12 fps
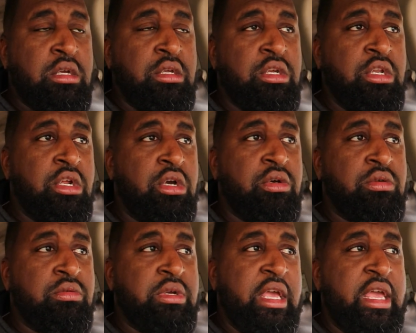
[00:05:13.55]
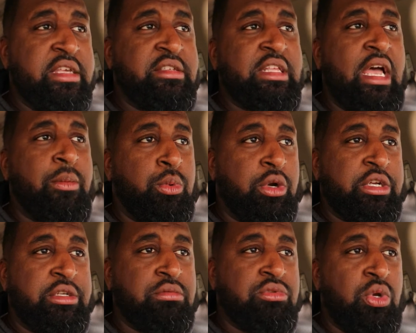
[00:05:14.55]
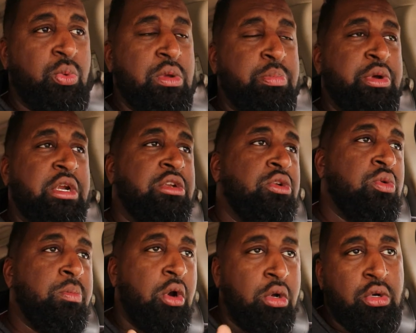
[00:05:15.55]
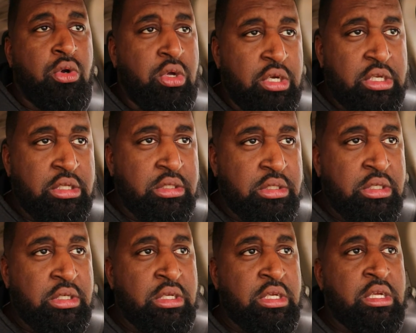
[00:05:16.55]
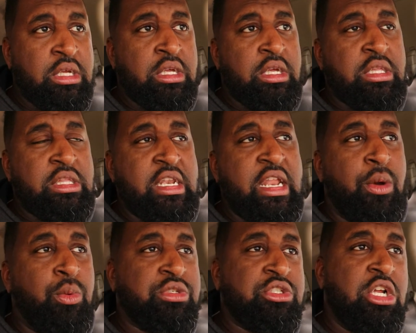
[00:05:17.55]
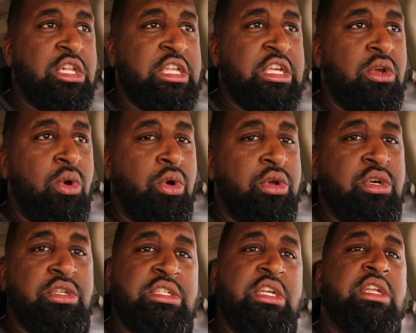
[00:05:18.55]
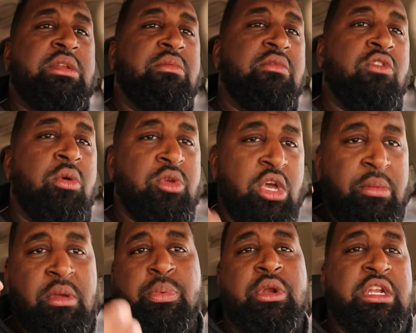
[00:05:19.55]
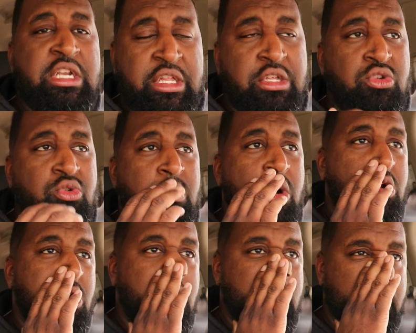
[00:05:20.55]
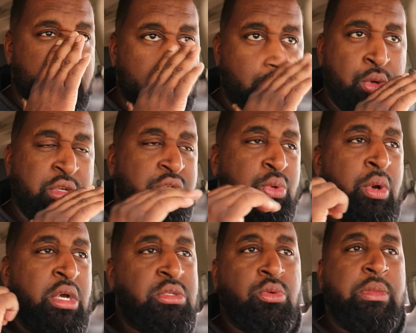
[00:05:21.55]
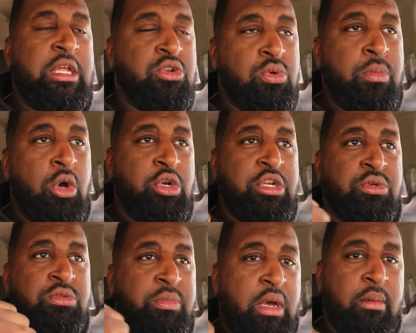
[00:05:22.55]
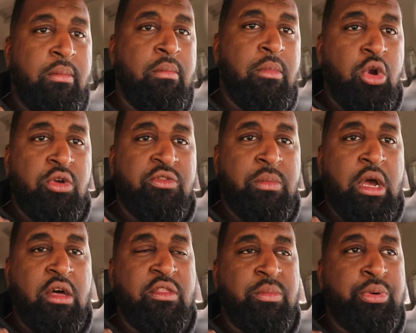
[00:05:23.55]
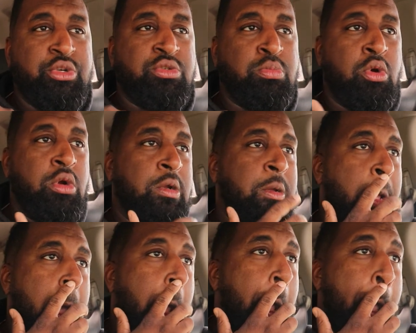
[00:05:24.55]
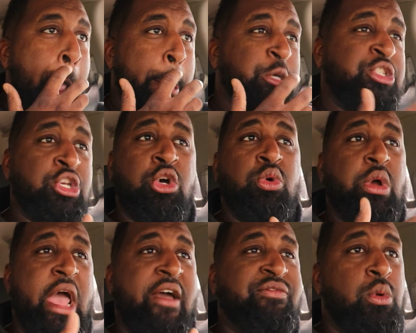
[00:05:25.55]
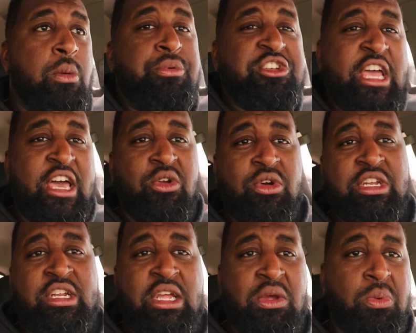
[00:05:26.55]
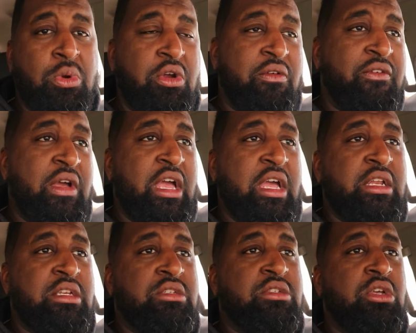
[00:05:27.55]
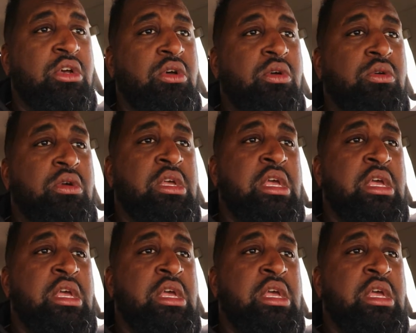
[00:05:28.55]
you know, it stopped working. So we put a new motor on it. Then that one started leaking oil. Then Romeo helped me put another new motor on it, which wasn't my new motor. It was my motor from my other push mower. So after we put that on there, it worked fine. So,